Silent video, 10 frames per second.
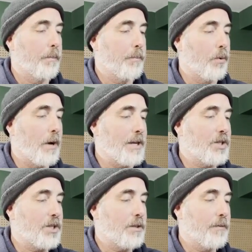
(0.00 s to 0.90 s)

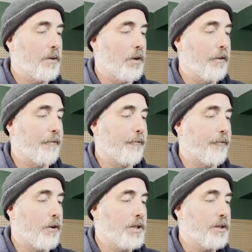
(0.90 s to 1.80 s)
press on the
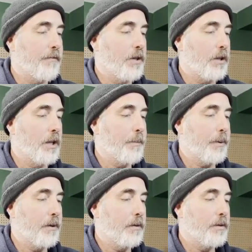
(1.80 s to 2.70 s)
front of the clip
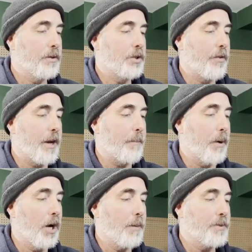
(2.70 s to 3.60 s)
so that it
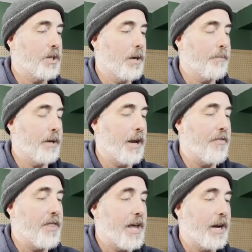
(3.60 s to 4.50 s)
pops up,
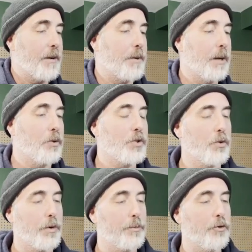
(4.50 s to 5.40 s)
and then I'd be able
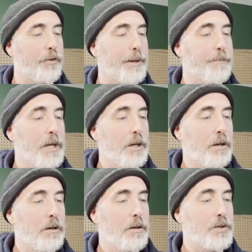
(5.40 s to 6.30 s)
to remove it.
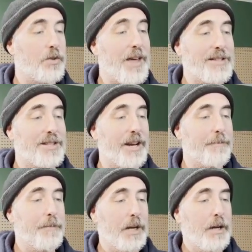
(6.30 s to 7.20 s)
So that's
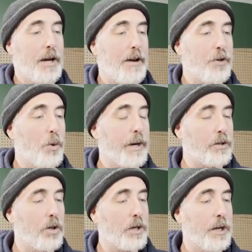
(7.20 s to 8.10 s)
it. Have a quick
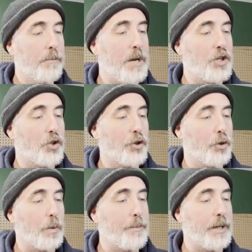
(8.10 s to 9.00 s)
look. Make sure
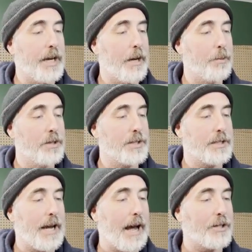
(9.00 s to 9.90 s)
your ribbon cable is
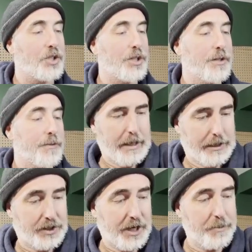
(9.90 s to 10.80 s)
attached.
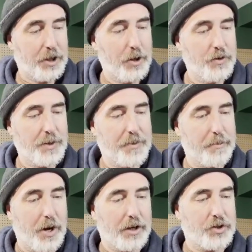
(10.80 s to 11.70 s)
It's time to close up the
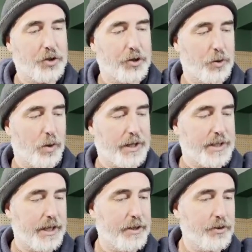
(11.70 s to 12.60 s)
box. So you're going to want
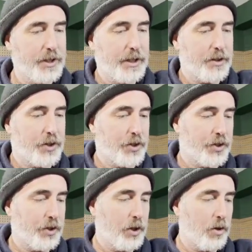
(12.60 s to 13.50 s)
to tilt it
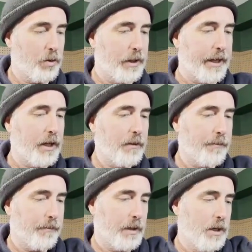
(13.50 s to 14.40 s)
slowly
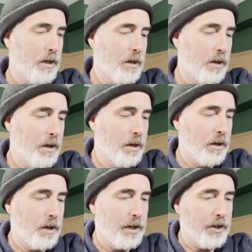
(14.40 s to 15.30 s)

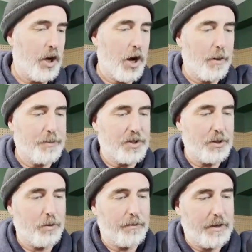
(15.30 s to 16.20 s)
in the opposite